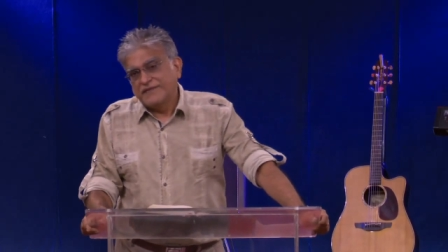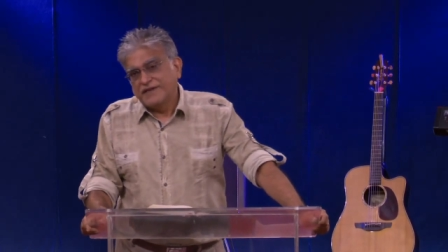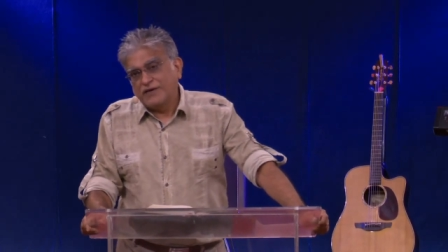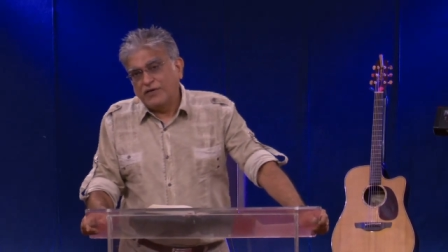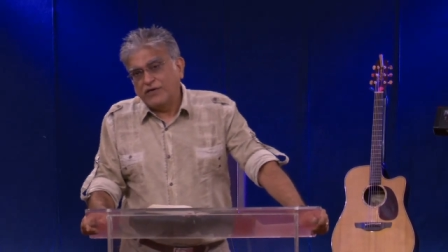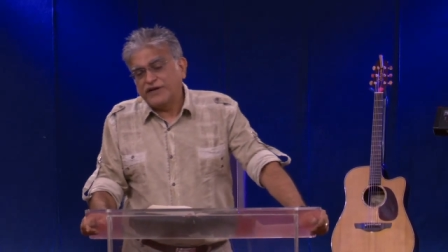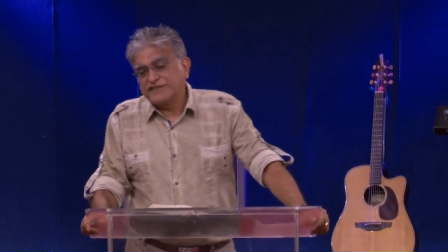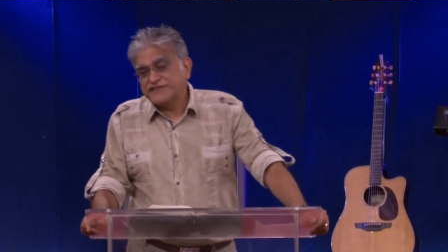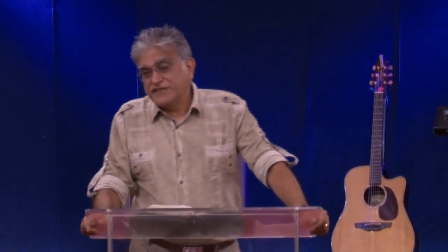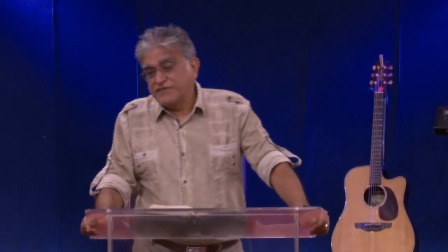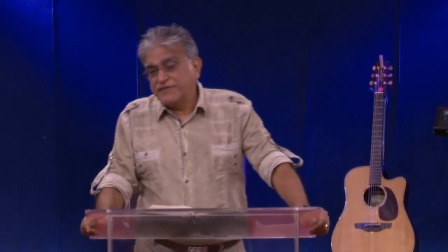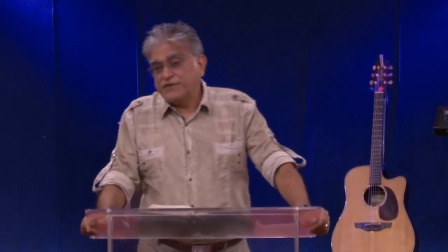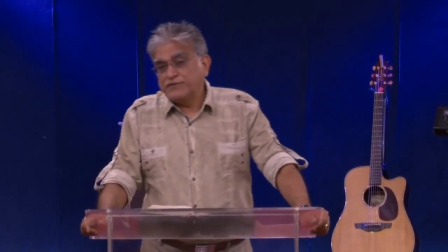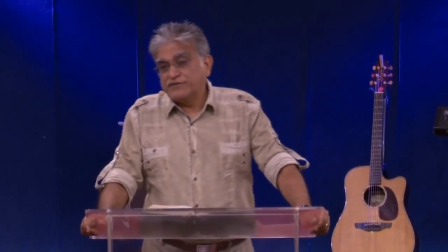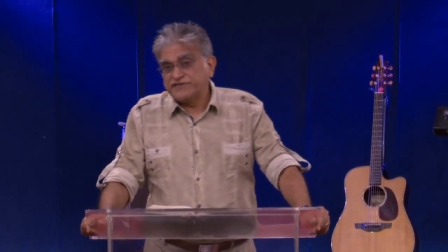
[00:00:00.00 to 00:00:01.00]
God has
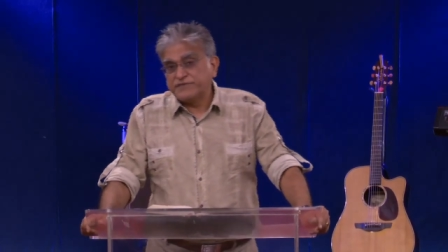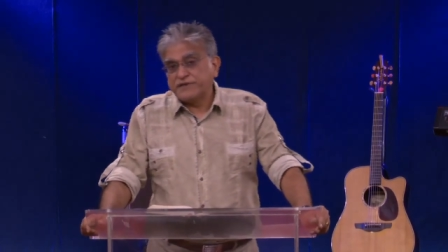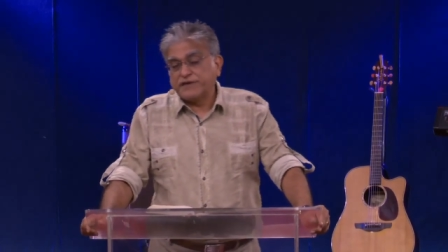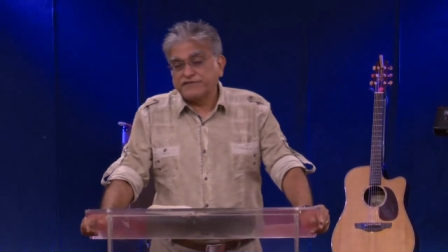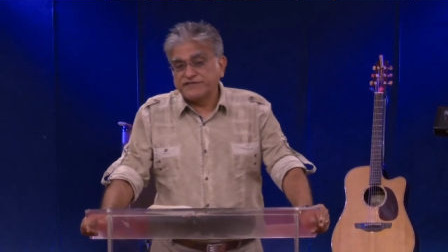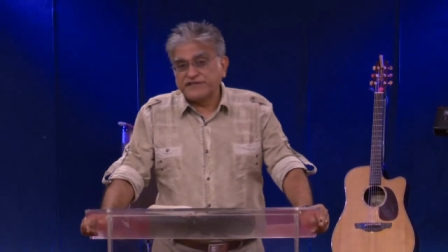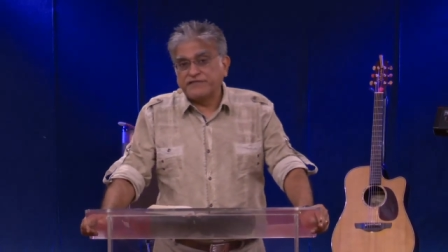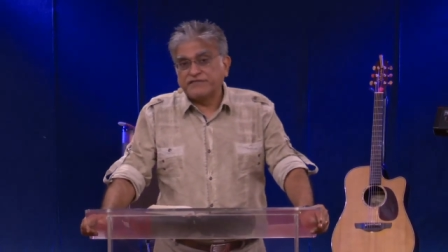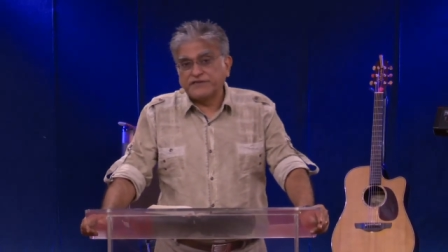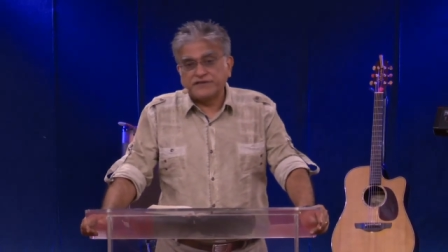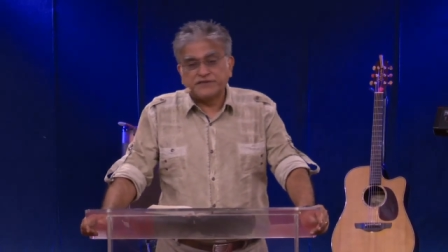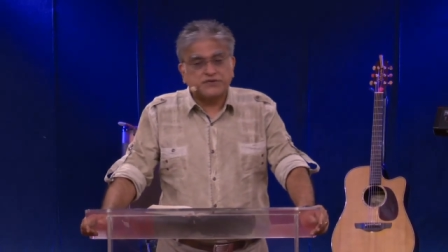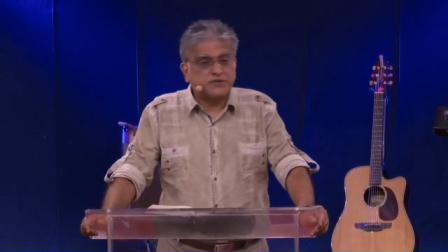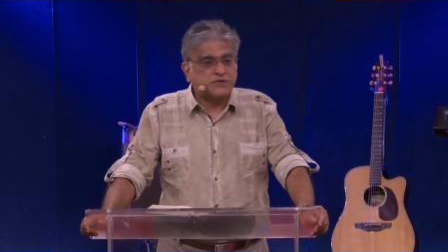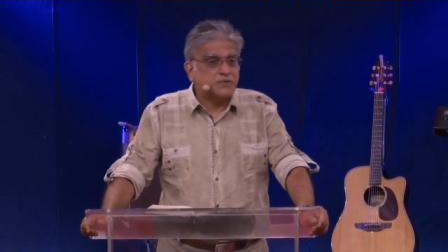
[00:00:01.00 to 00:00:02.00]
given you a spirit of
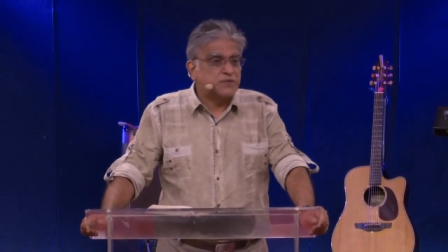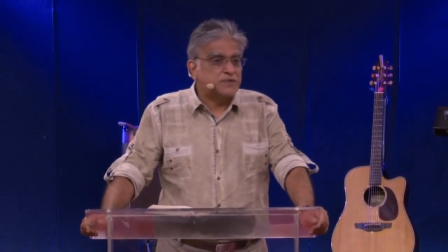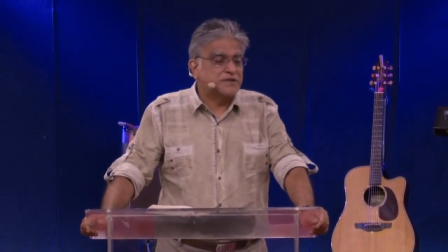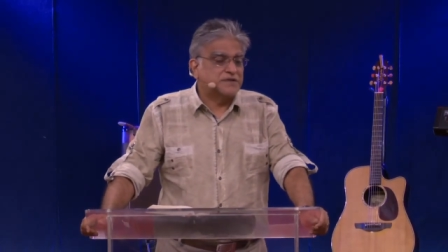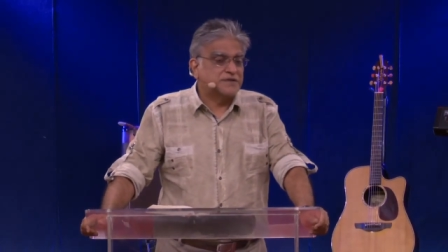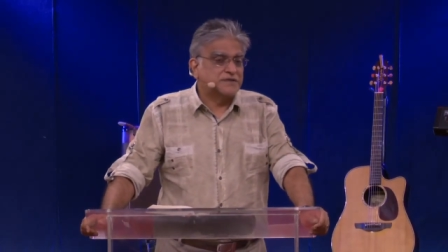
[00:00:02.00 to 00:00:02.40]
self-control.